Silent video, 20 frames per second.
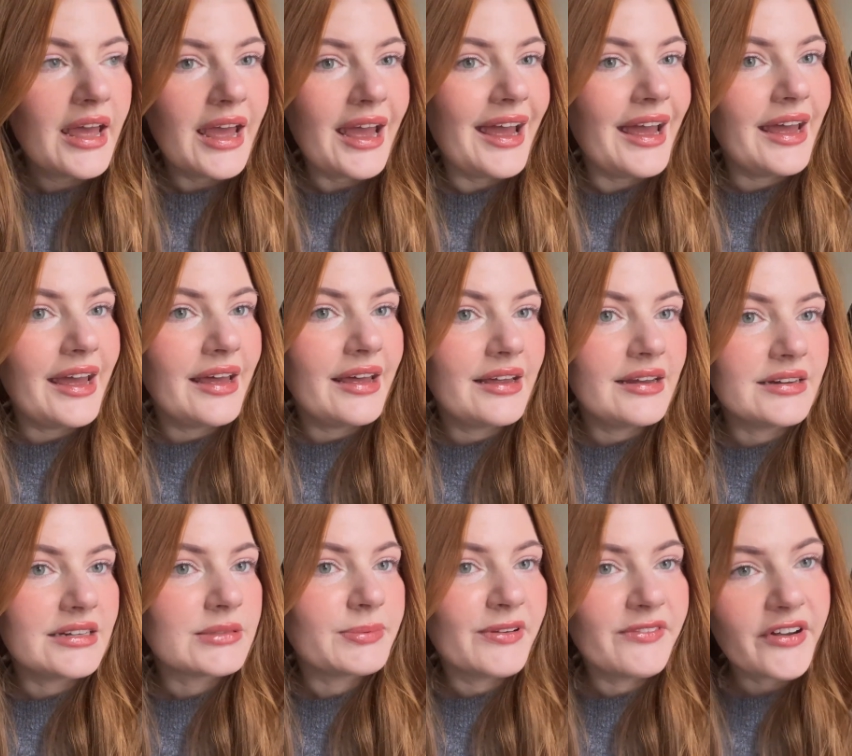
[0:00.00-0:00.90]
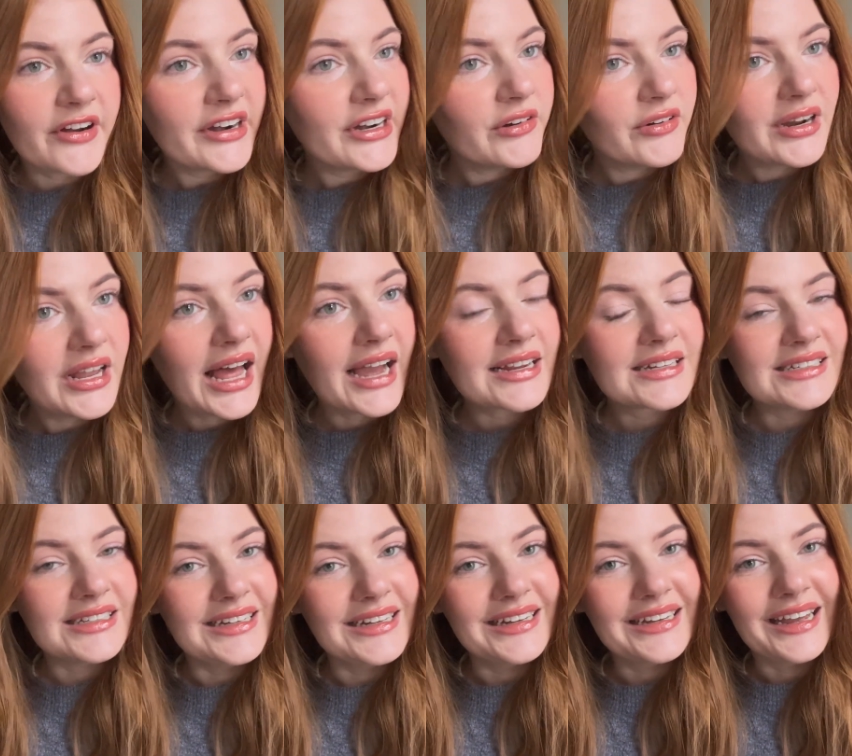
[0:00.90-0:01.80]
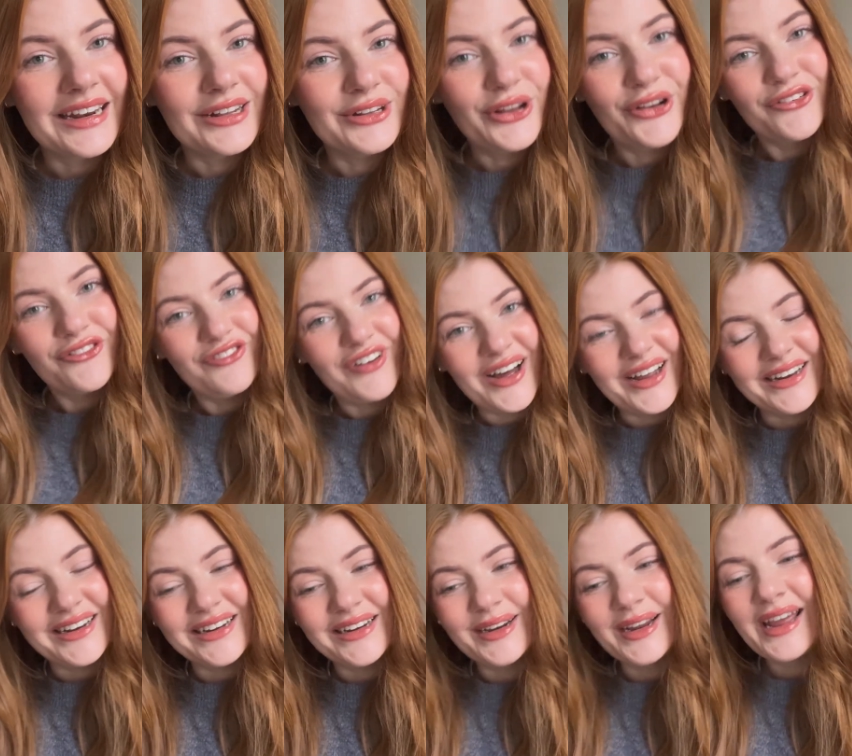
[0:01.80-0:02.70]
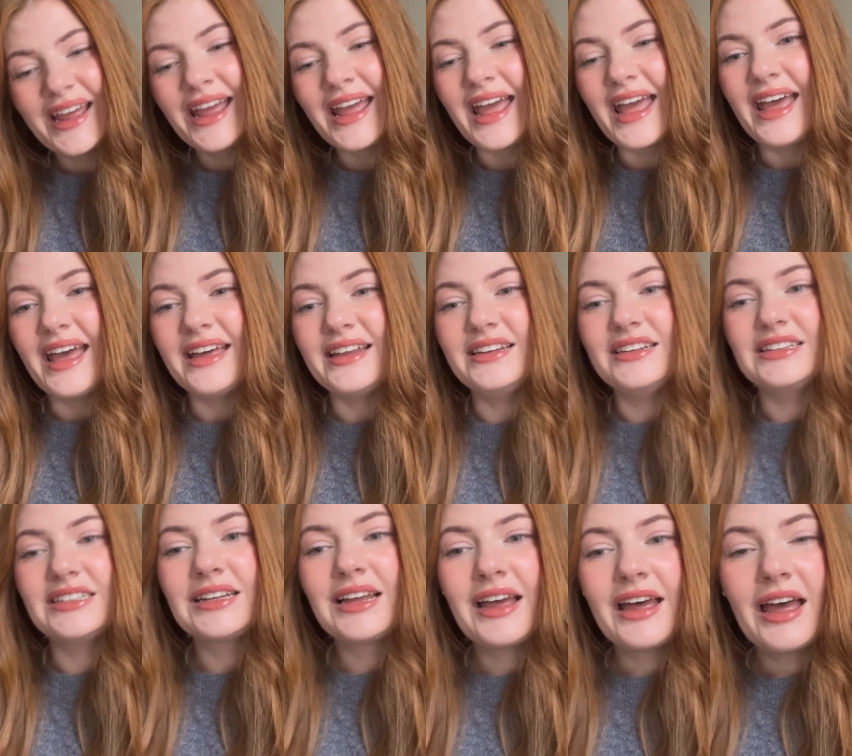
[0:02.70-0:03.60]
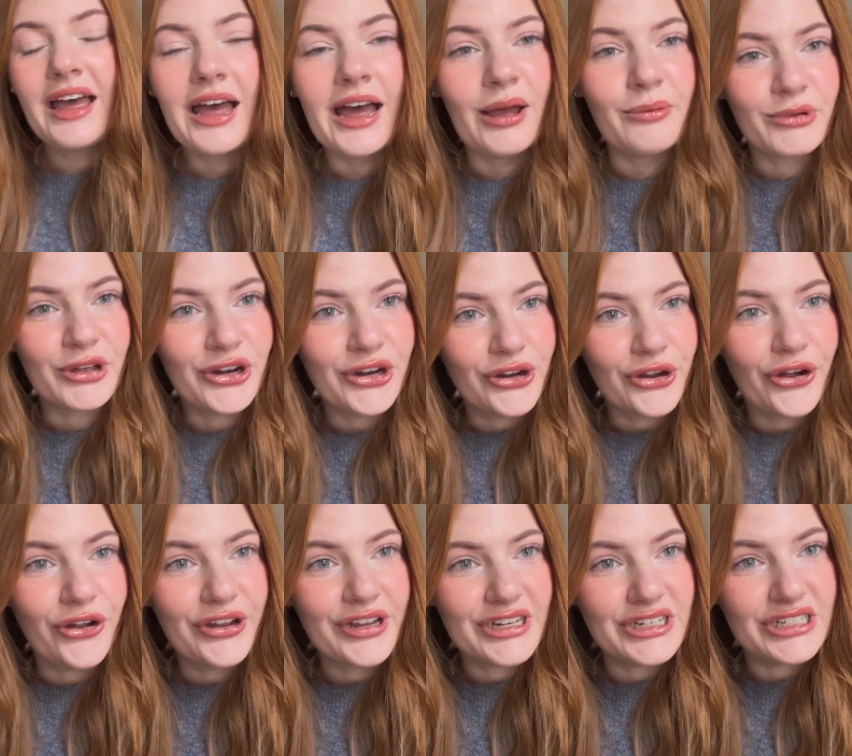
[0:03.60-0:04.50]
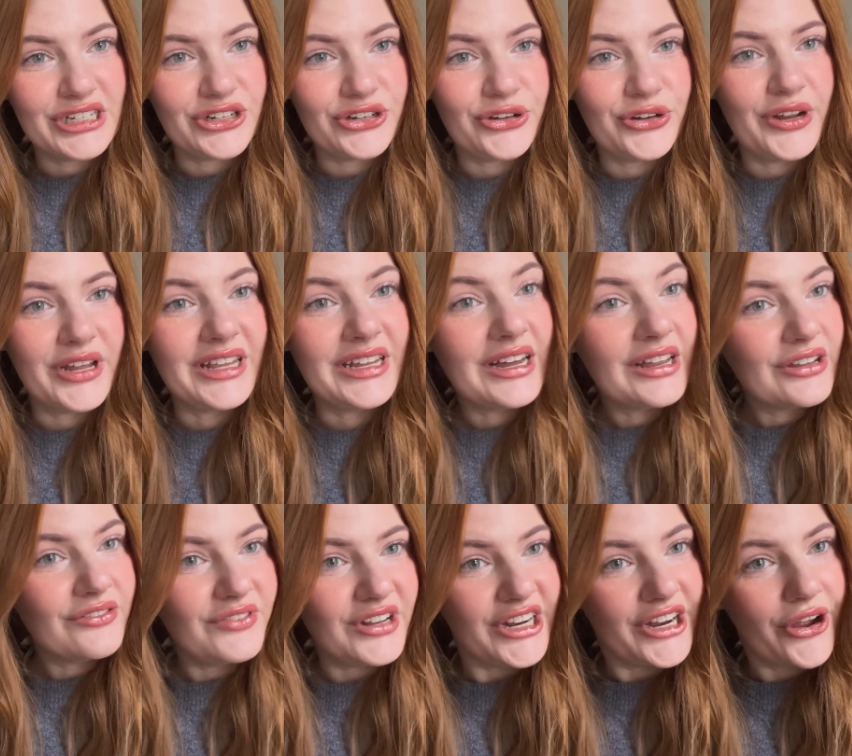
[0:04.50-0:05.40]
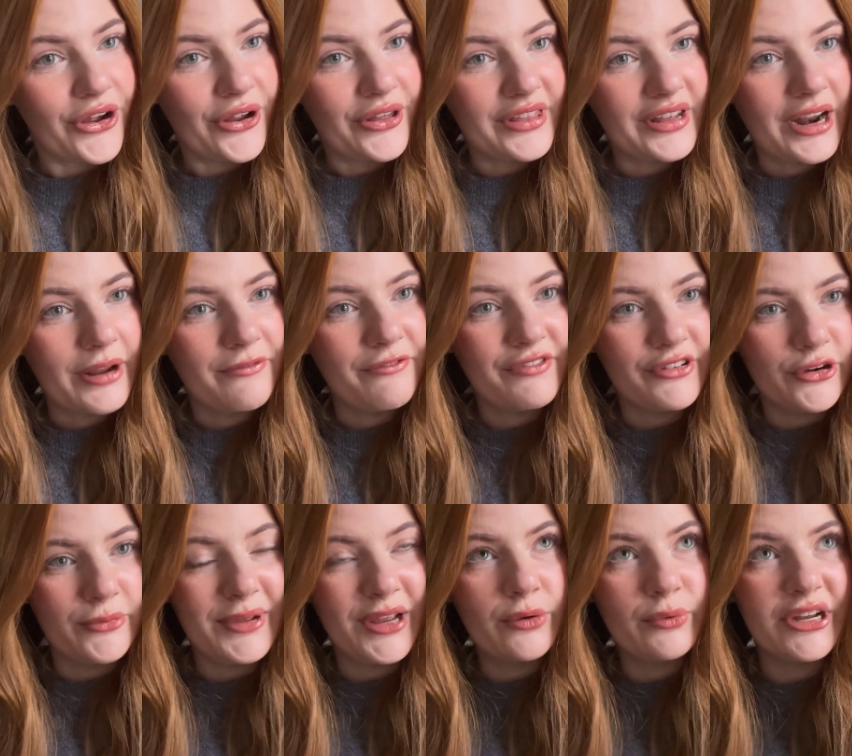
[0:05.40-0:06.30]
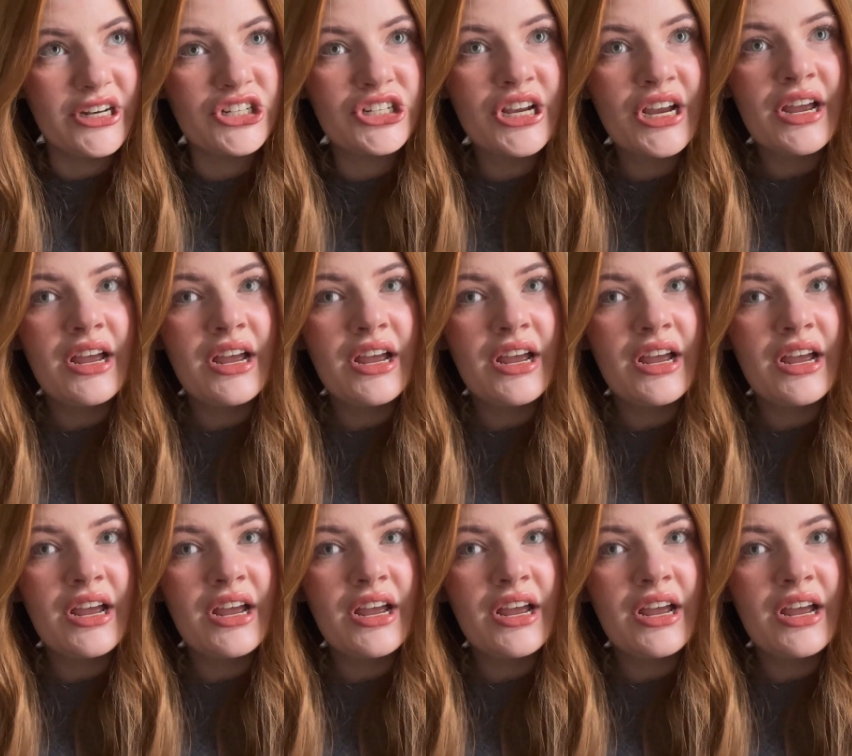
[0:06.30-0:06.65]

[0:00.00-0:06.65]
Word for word: and it's been very relaxing and a lot of fun and I'm gonna go continue the other video that I'm filming which